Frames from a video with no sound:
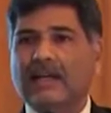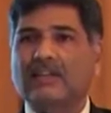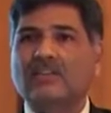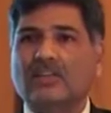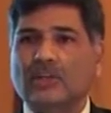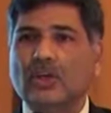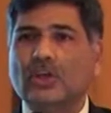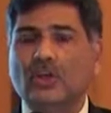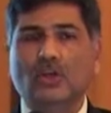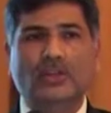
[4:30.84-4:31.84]
is such a
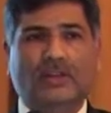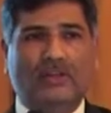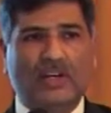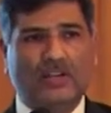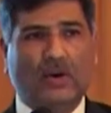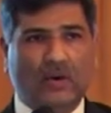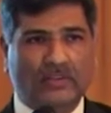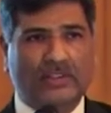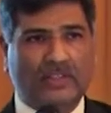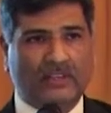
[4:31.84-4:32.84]
huge investor
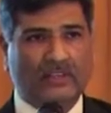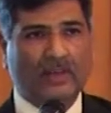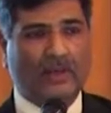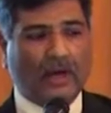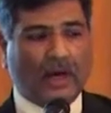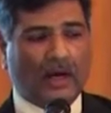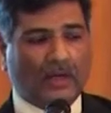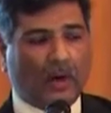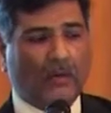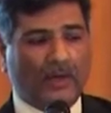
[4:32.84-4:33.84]
overseas,
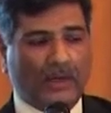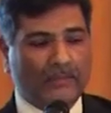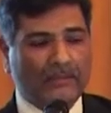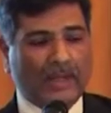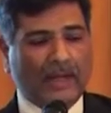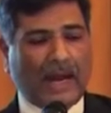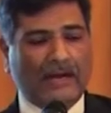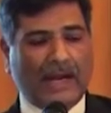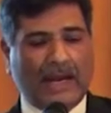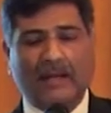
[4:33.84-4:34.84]
globally.
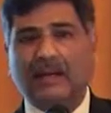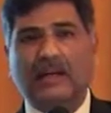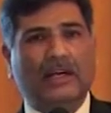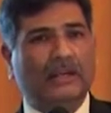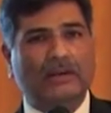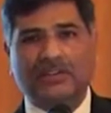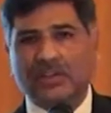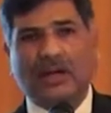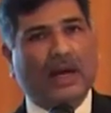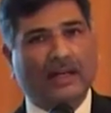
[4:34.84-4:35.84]
And
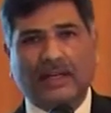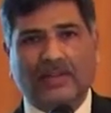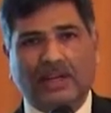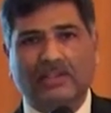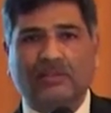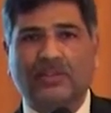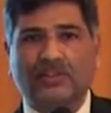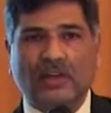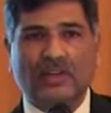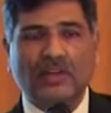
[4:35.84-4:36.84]
Sri Lanka and the rest of
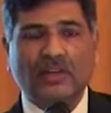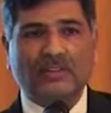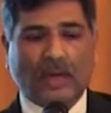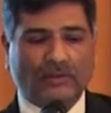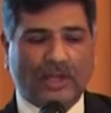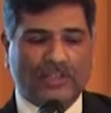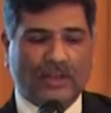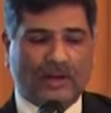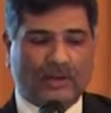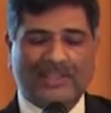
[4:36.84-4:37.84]
the South
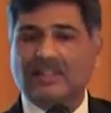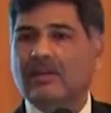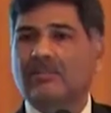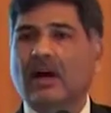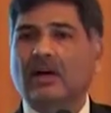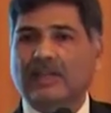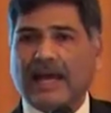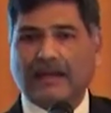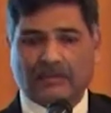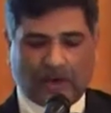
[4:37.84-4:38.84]
Asia receive a
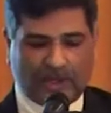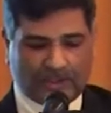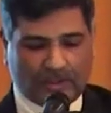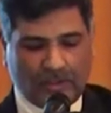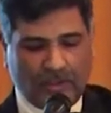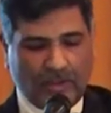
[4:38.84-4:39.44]
tiny fraction.